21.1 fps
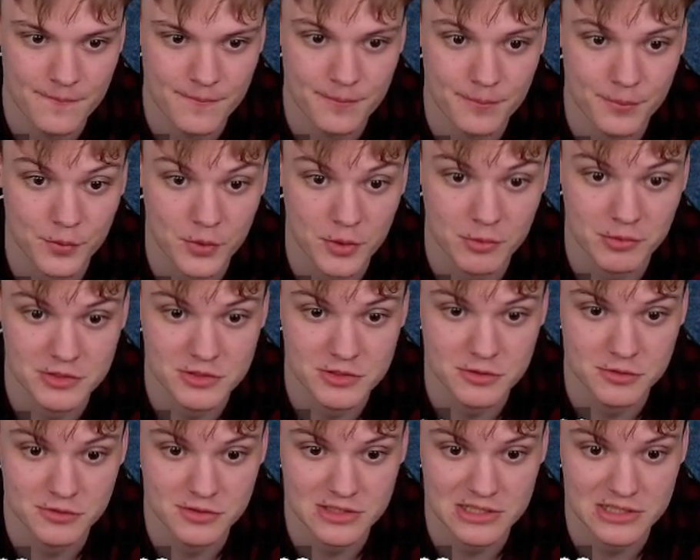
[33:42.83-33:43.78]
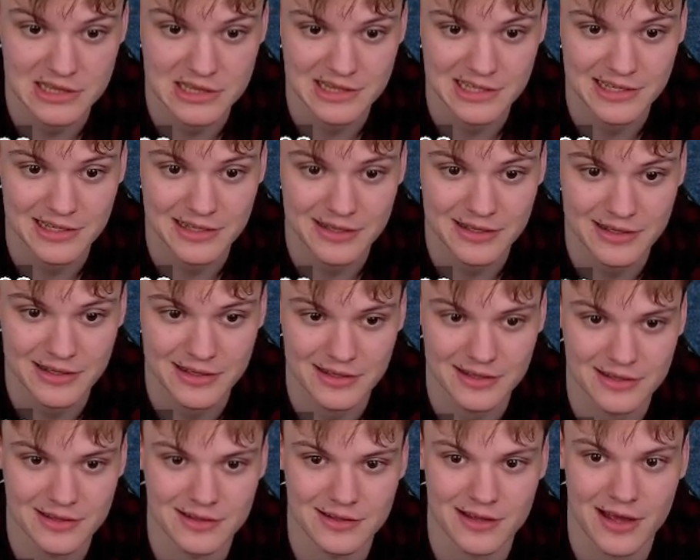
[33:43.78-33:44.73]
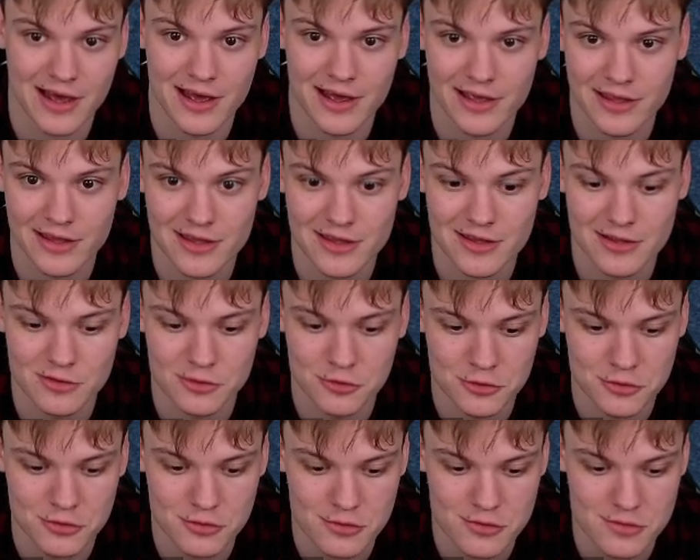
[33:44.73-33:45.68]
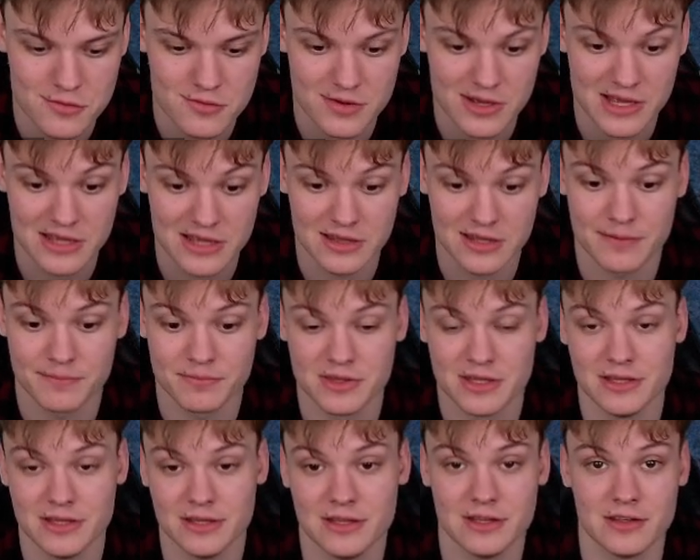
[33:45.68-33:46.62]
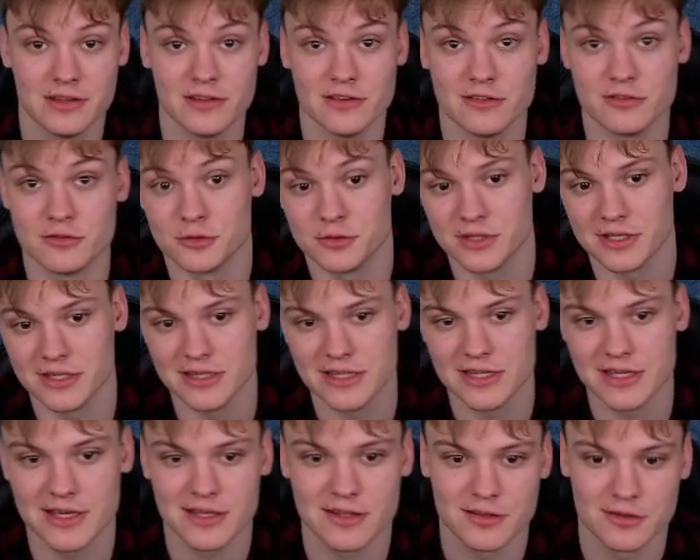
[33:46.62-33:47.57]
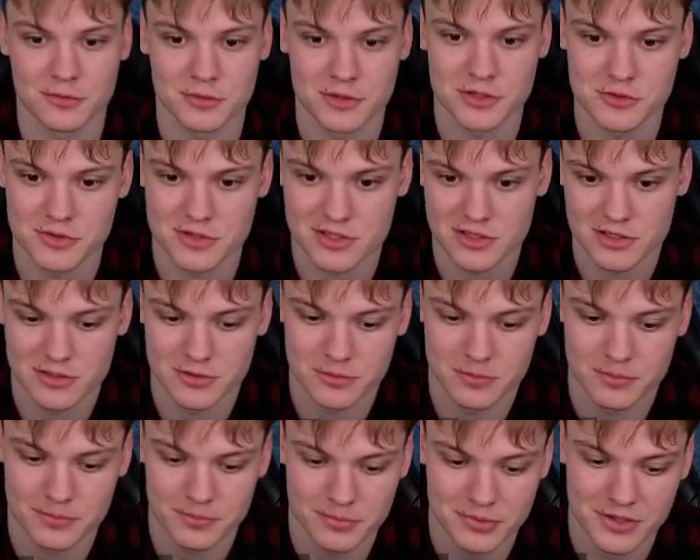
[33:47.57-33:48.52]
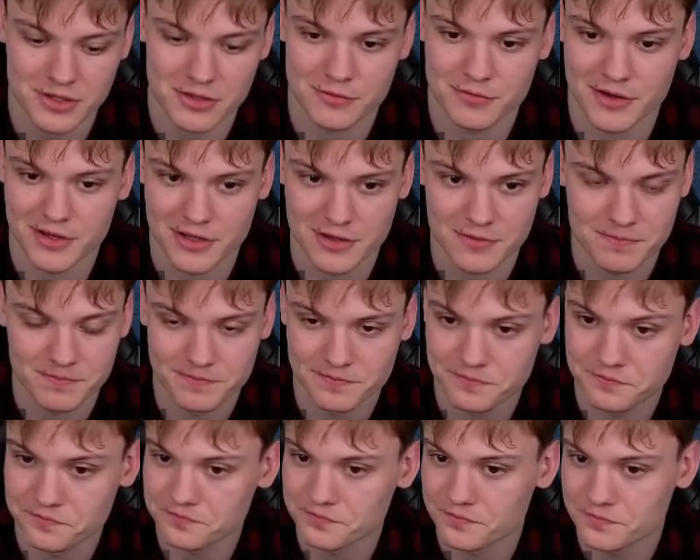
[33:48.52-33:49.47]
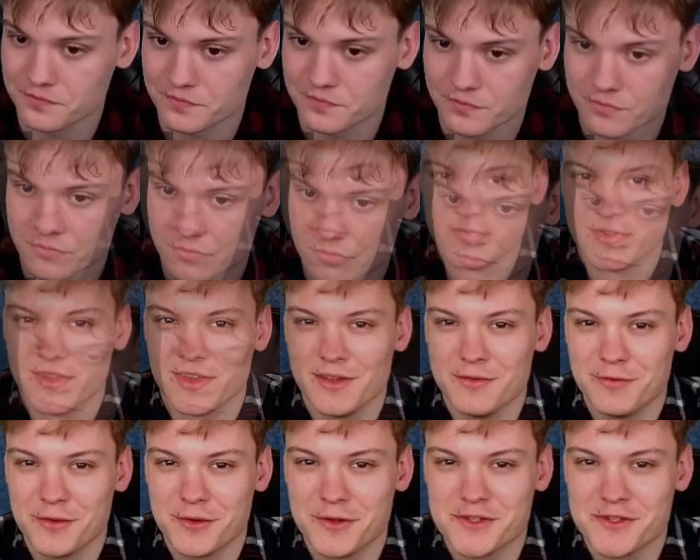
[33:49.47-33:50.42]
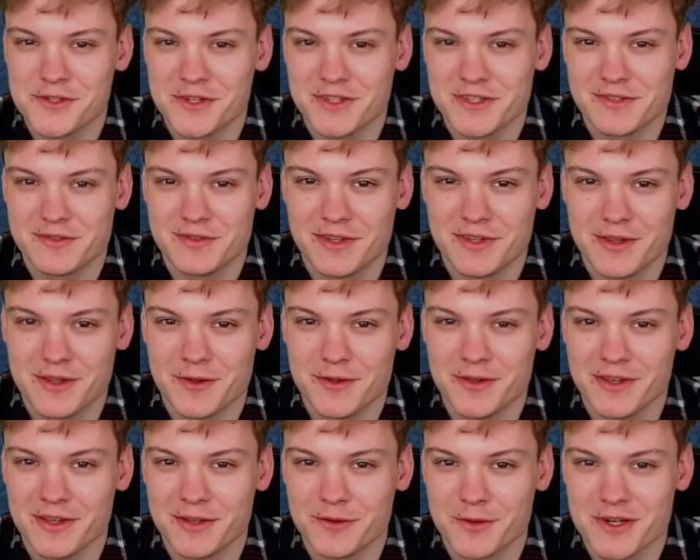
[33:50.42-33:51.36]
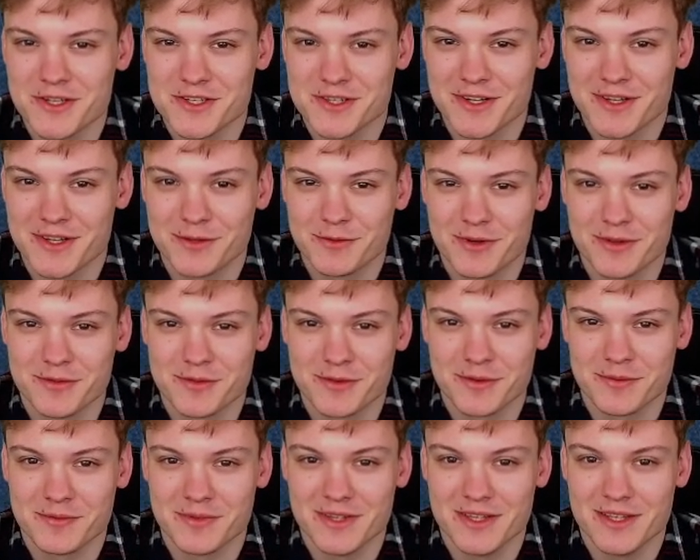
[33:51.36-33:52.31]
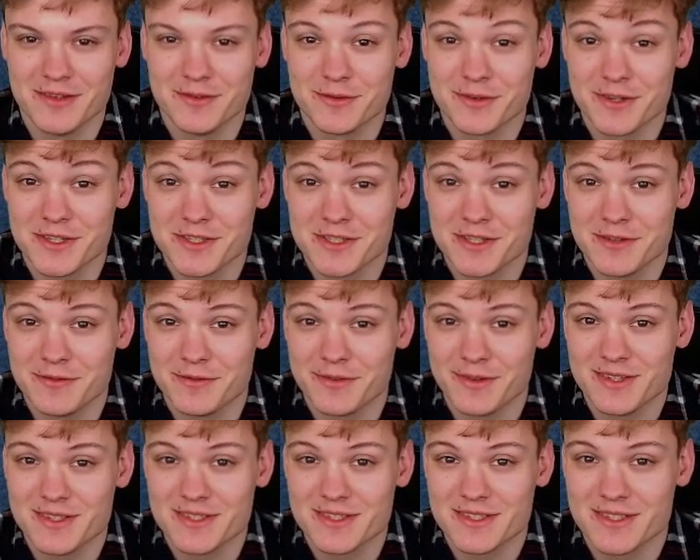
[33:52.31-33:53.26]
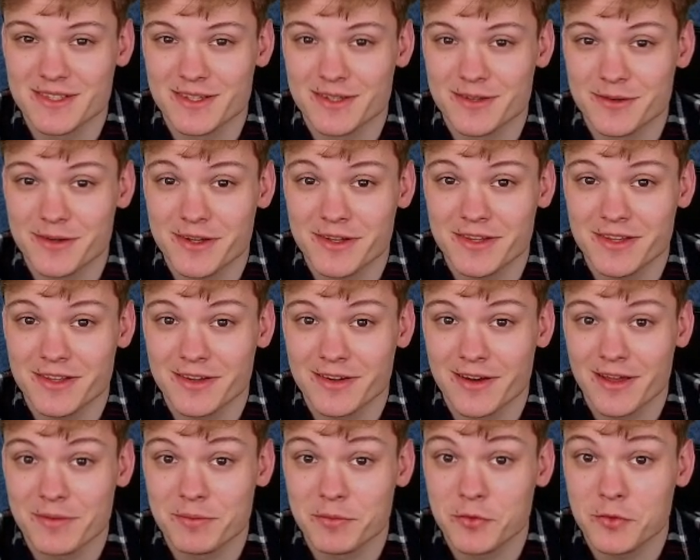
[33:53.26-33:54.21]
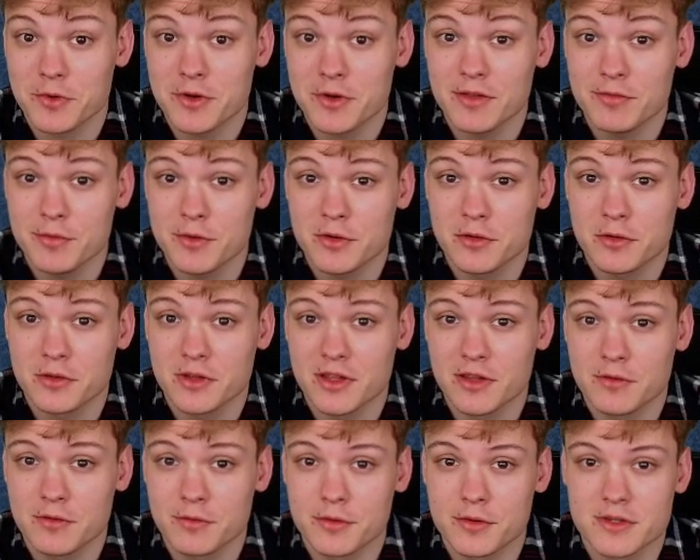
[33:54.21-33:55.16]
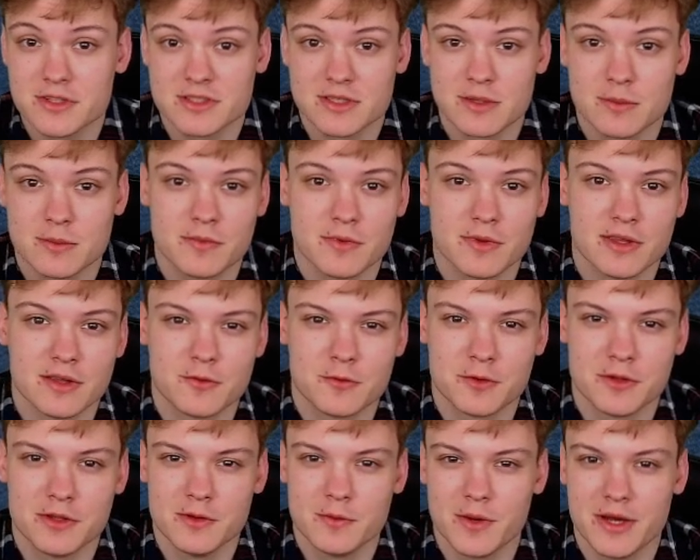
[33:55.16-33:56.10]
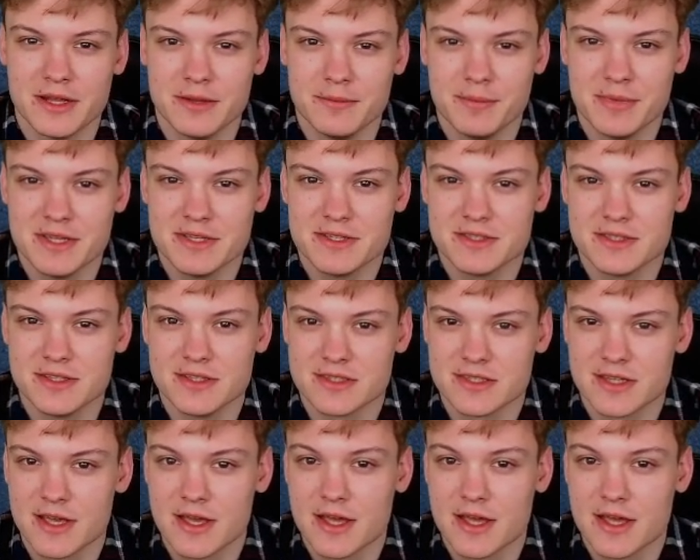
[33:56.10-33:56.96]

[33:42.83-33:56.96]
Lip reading: Point was rook c3, and I do end up taking his rook at the end, which was pretty funny. If you enjoyed this video, you can watch another one from the French defense rating climb, or if you're looking for something for the white pieces,